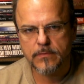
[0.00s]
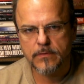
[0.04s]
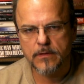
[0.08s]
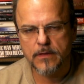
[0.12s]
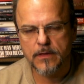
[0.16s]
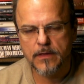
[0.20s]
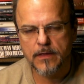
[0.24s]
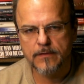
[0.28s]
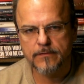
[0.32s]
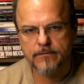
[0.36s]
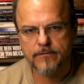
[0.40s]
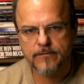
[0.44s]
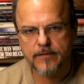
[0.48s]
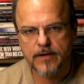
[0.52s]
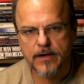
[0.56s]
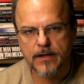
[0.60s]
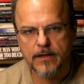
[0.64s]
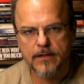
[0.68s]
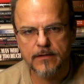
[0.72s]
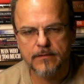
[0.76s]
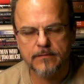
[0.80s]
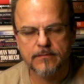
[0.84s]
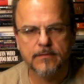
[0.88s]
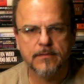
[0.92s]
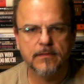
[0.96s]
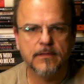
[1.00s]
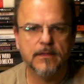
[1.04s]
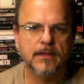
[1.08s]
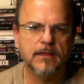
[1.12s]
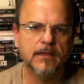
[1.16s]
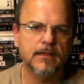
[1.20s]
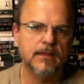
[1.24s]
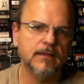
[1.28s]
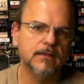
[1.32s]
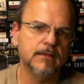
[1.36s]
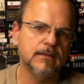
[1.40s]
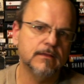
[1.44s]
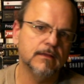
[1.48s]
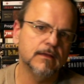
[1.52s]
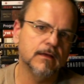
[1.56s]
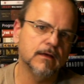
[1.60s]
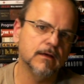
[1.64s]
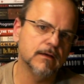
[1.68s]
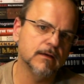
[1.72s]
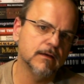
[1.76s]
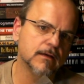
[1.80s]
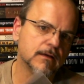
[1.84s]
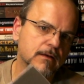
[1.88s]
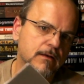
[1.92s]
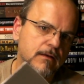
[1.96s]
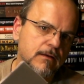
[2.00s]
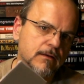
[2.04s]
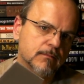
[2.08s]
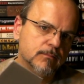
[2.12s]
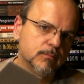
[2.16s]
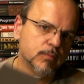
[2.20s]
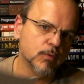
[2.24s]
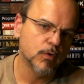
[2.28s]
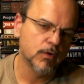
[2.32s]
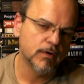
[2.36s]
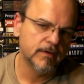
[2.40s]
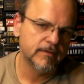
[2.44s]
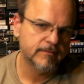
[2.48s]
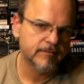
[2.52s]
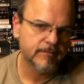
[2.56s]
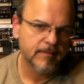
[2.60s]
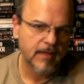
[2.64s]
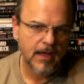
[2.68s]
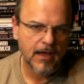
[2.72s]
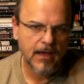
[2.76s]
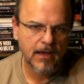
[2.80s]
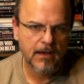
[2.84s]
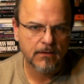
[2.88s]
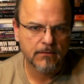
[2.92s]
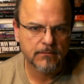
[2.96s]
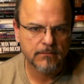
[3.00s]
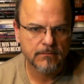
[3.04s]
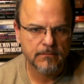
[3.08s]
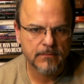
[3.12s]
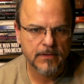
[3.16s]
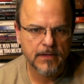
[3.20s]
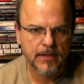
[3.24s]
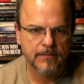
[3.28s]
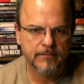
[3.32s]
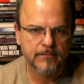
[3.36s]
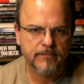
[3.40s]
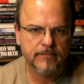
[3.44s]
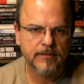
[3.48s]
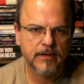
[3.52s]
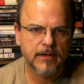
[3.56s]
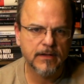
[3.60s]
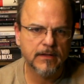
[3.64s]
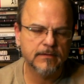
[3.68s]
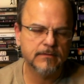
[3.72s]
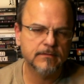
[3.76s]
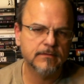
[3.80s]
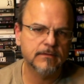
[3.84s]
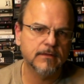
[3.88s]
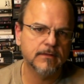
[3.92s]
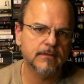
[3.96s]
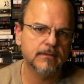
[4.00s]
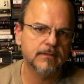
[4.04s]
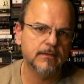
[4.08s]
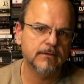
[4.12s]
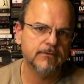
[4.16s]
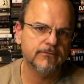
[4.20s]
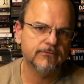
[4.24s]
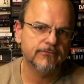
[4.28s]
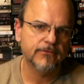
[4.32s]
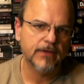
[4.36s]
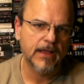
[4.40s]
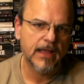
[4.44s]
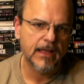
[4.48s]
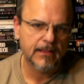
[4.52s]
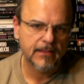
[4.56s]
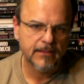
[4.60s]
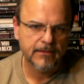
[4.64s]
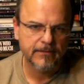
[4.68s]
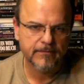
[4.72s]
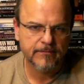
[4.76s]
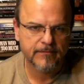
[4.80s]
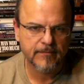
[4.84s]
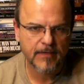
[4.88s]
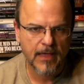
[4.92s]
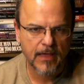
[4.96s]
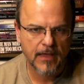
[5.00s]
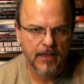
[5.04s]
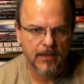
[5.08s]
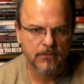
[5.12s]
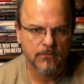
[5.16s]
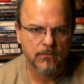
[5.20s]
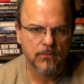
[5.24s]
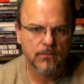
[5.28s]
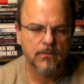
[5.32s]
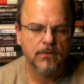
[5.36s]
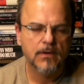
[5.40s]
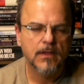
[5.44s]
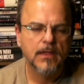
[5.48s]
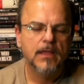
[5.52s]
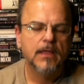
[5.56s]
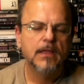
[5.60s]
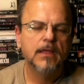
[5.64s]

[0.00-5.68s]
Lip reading: incident, the Boys Town incident, the Franklin scandal,